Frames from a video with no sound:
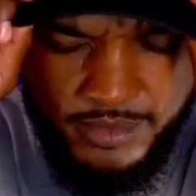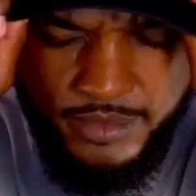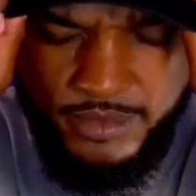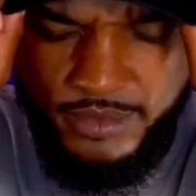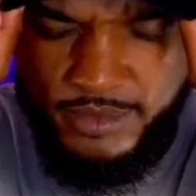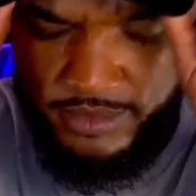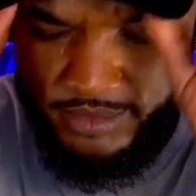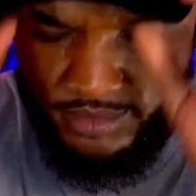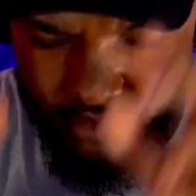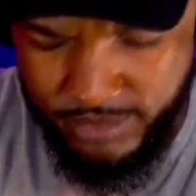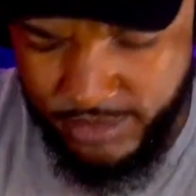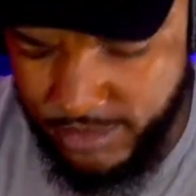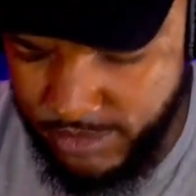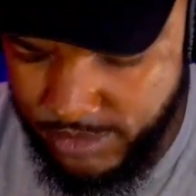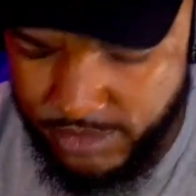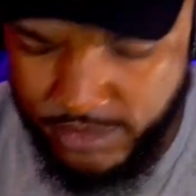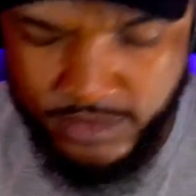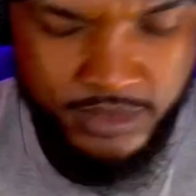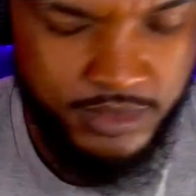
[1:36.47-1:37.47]

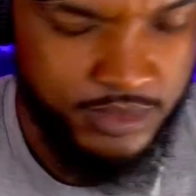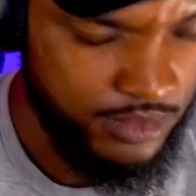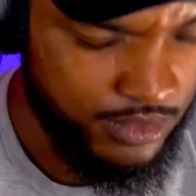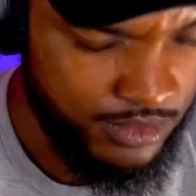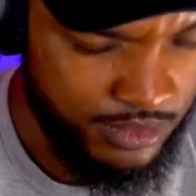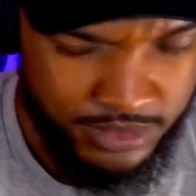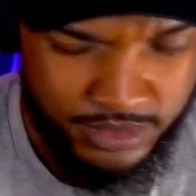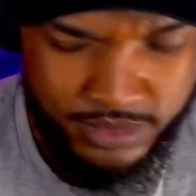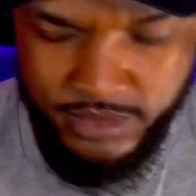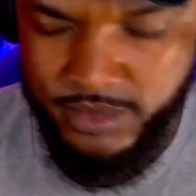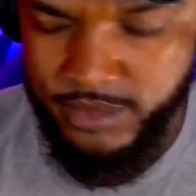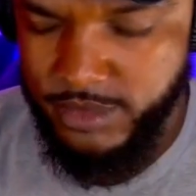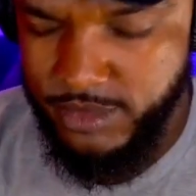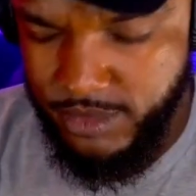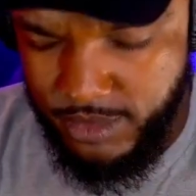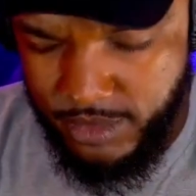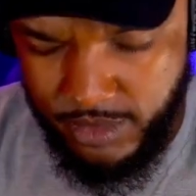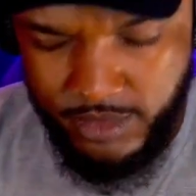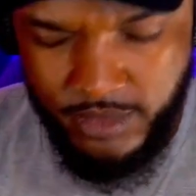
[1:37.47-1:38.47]
Soon it will be
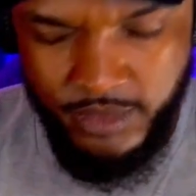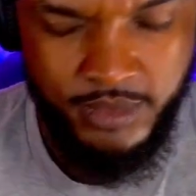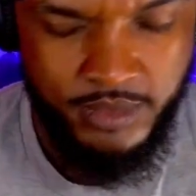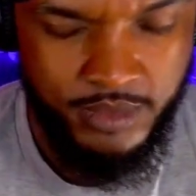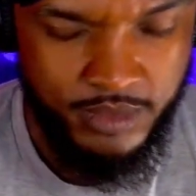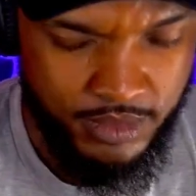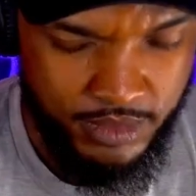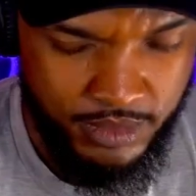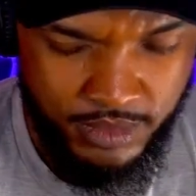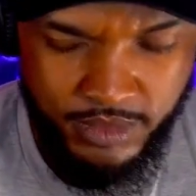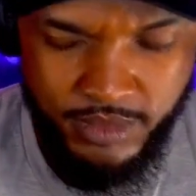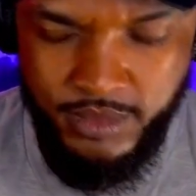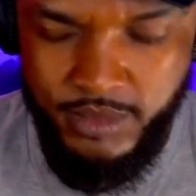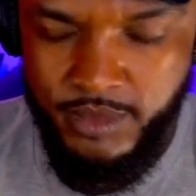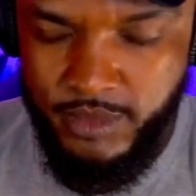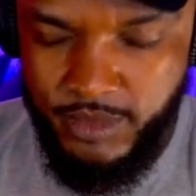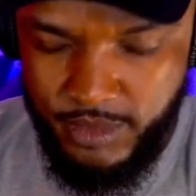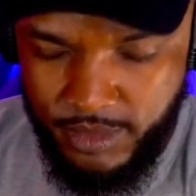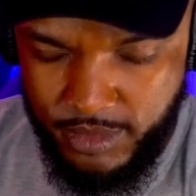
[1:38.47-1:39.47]
over
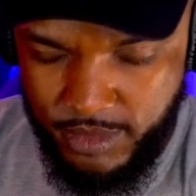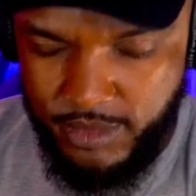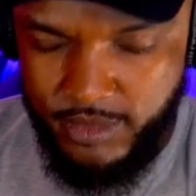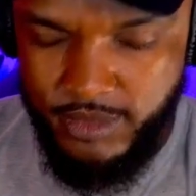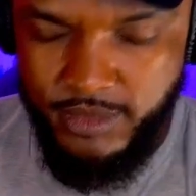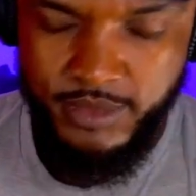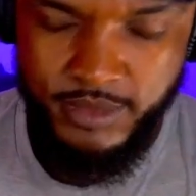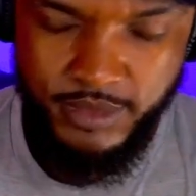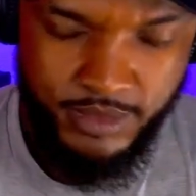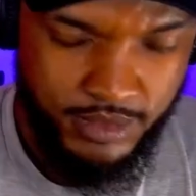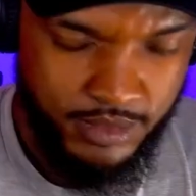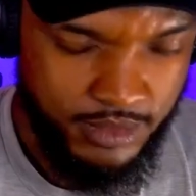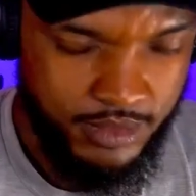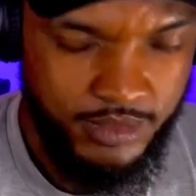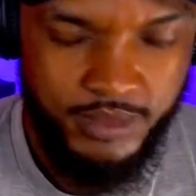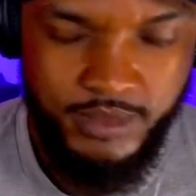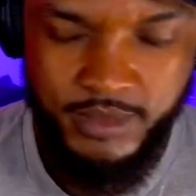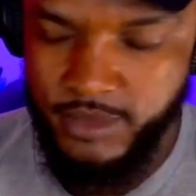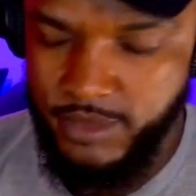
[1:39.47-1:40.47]
and buried with
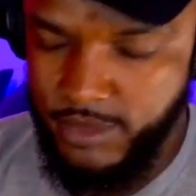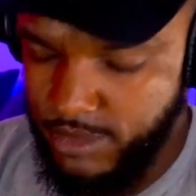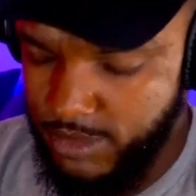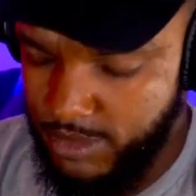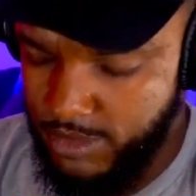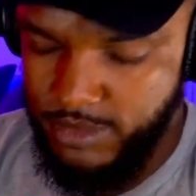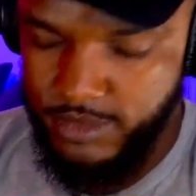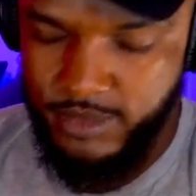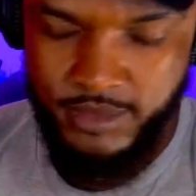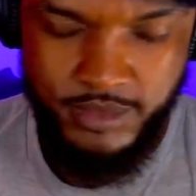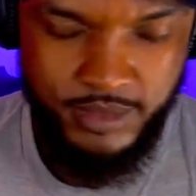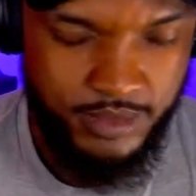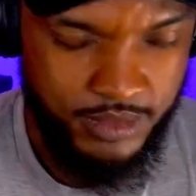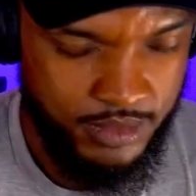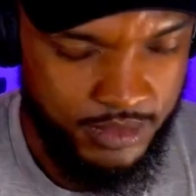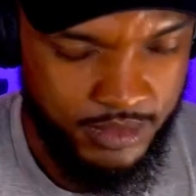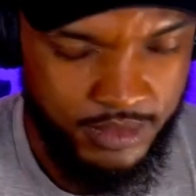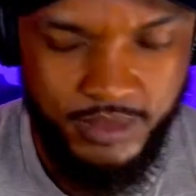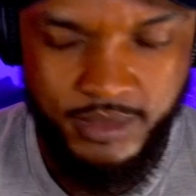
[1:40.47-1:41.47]
our
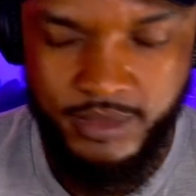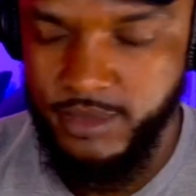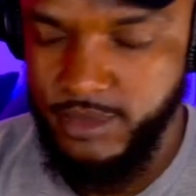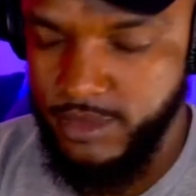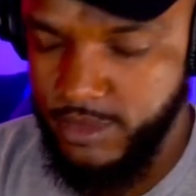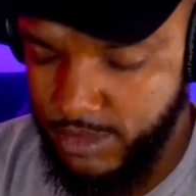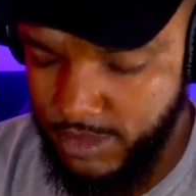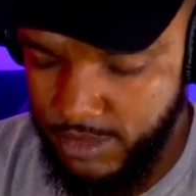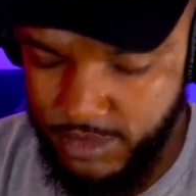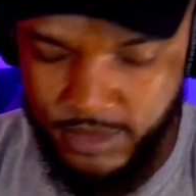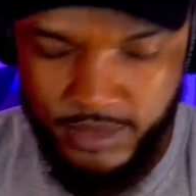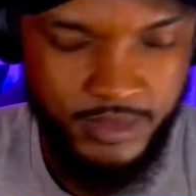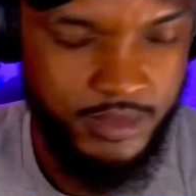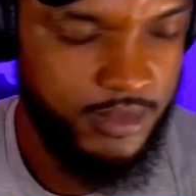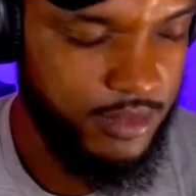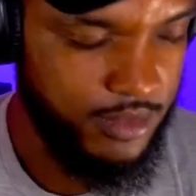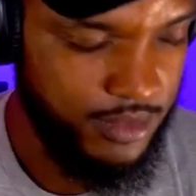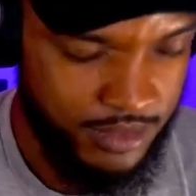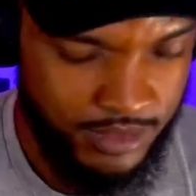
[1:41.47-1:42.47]
past. We used to
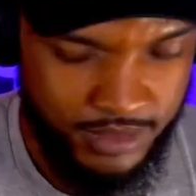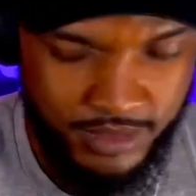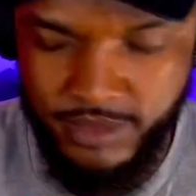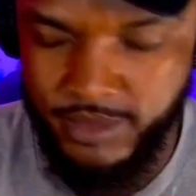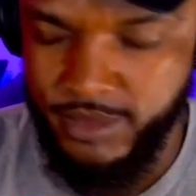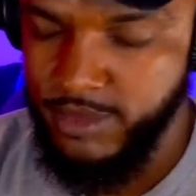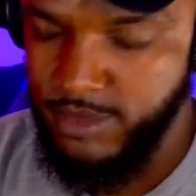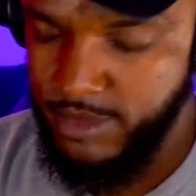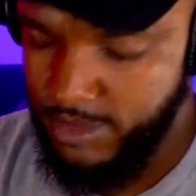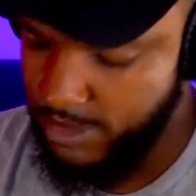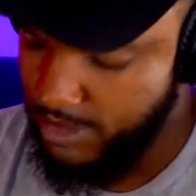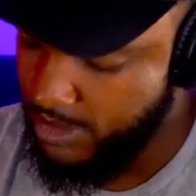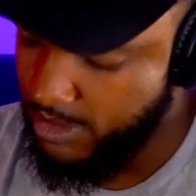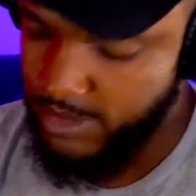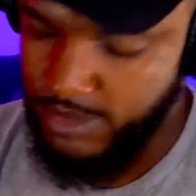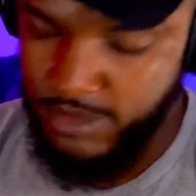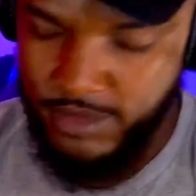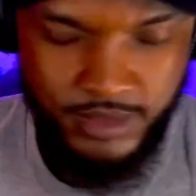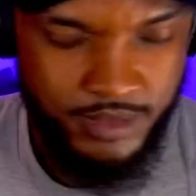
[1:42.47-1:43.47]
play outside
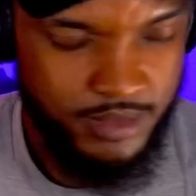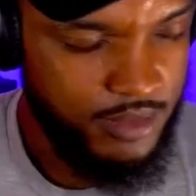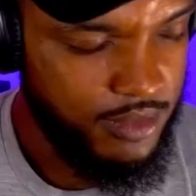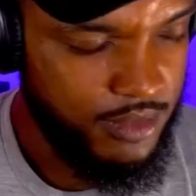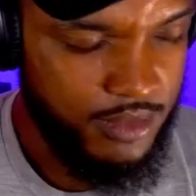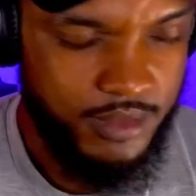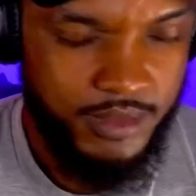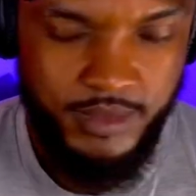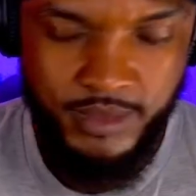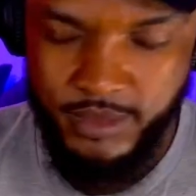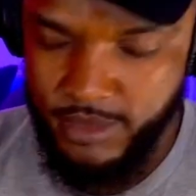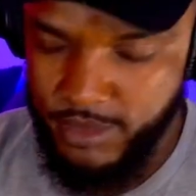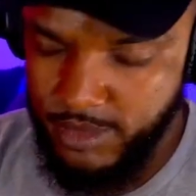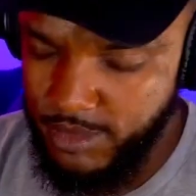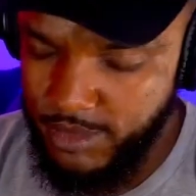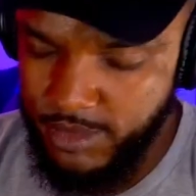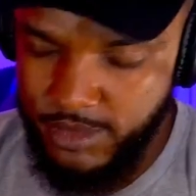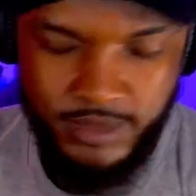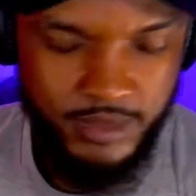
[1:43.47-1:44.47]
when we were young
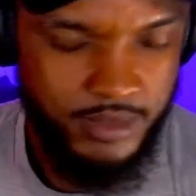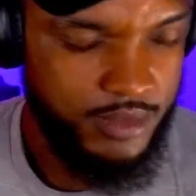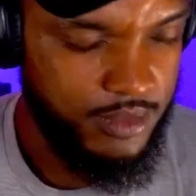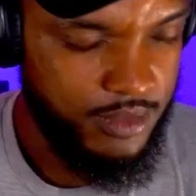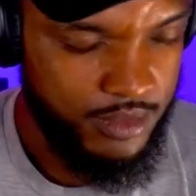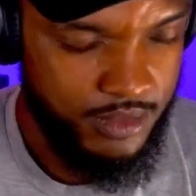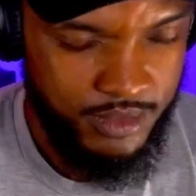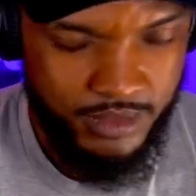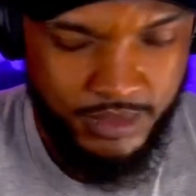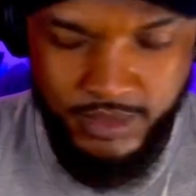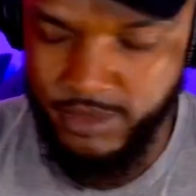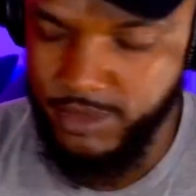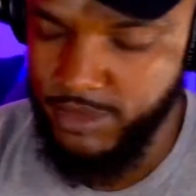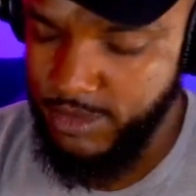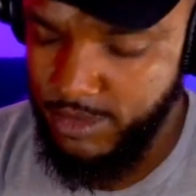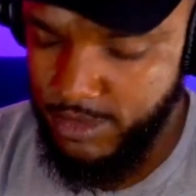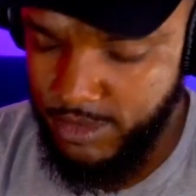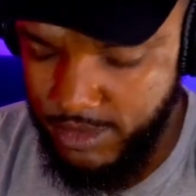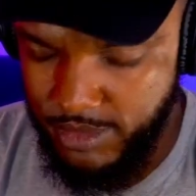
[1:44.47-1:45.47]
and full of
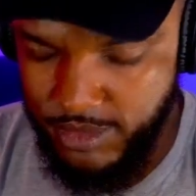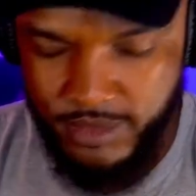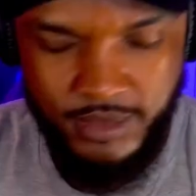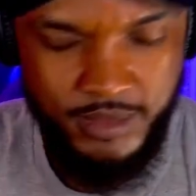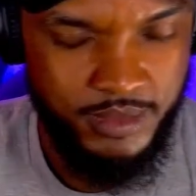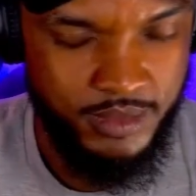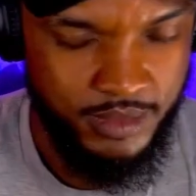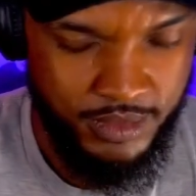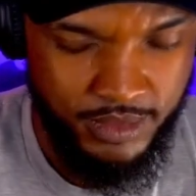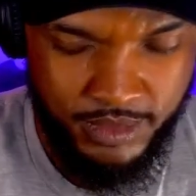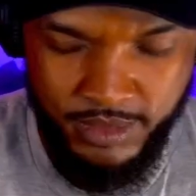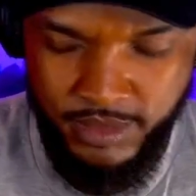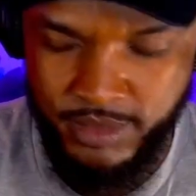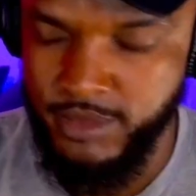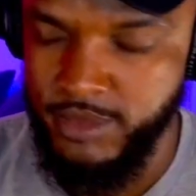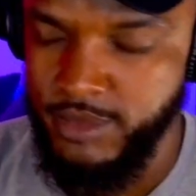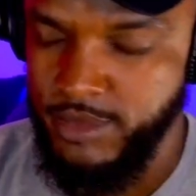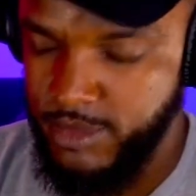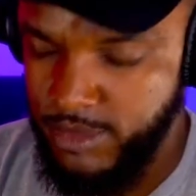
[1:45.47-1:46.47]
life and full
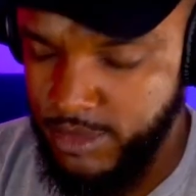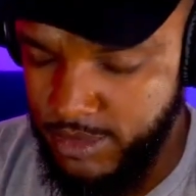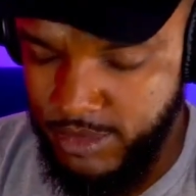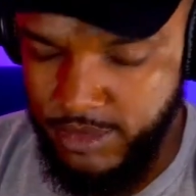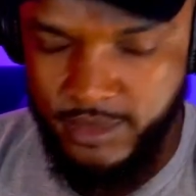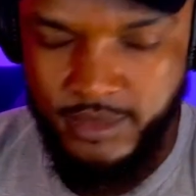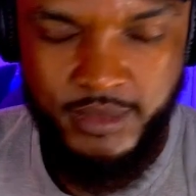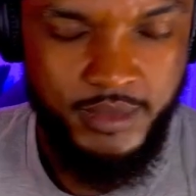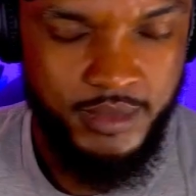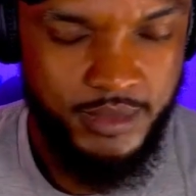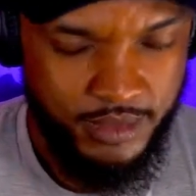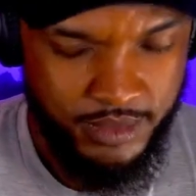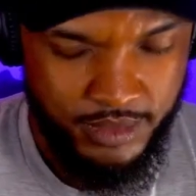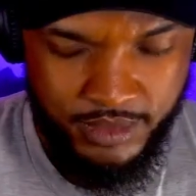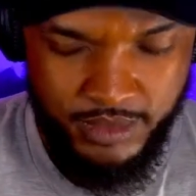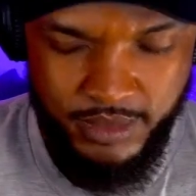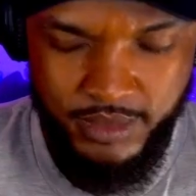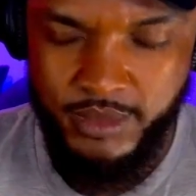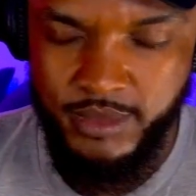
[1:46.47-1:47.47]
of love. Soft
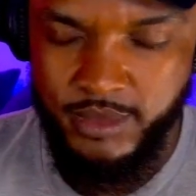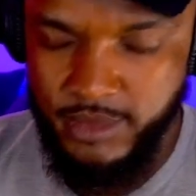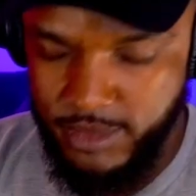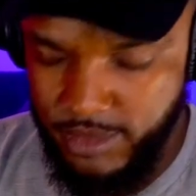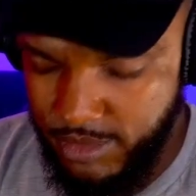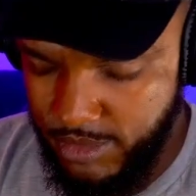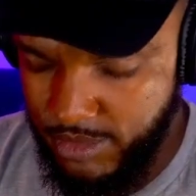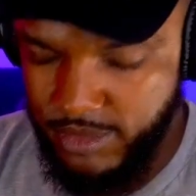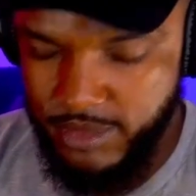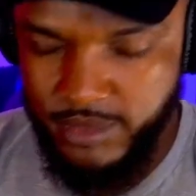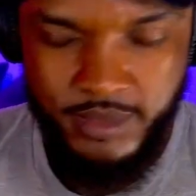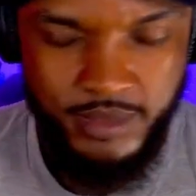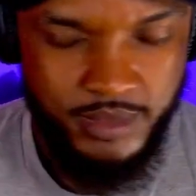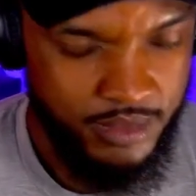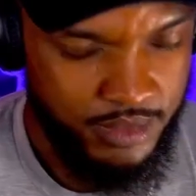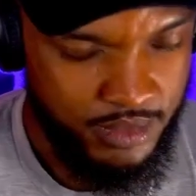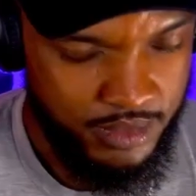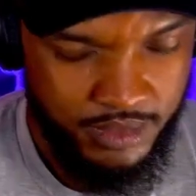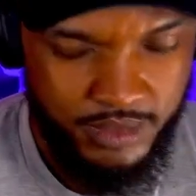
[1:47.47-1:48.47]
days I don't
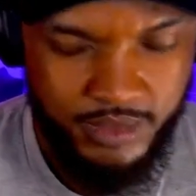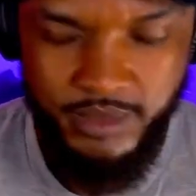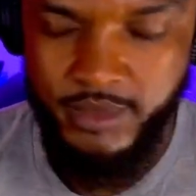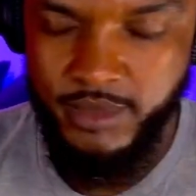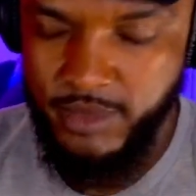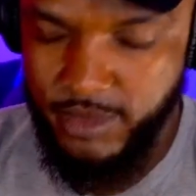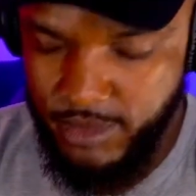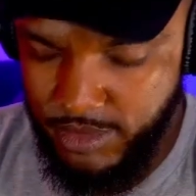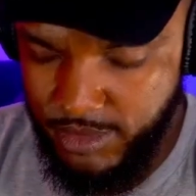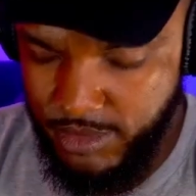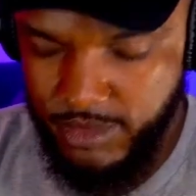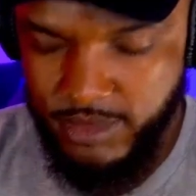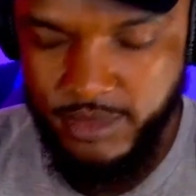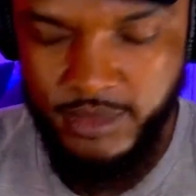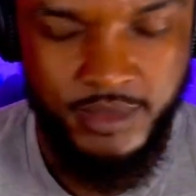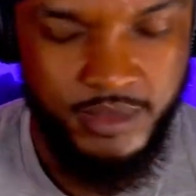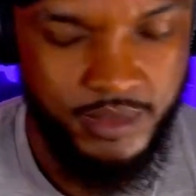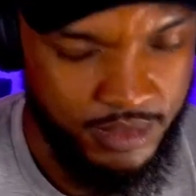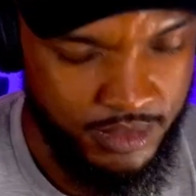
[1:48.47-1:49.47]
know if I
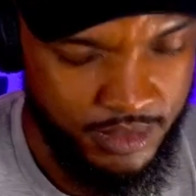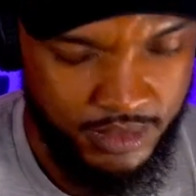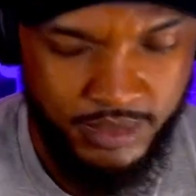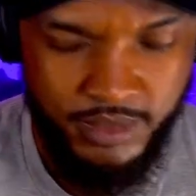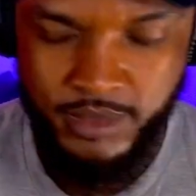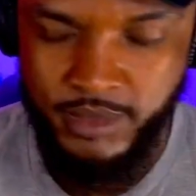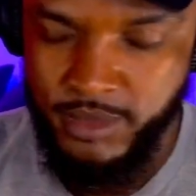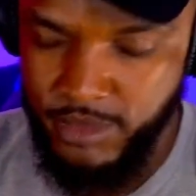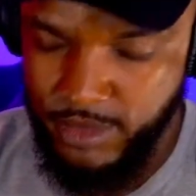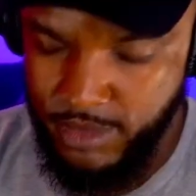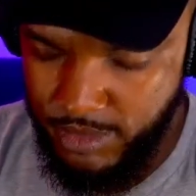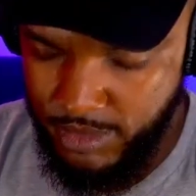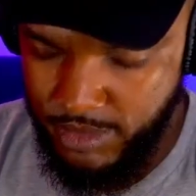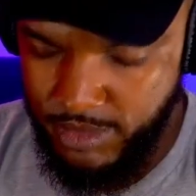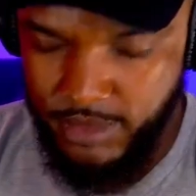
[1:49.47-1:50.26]
am wrong or right.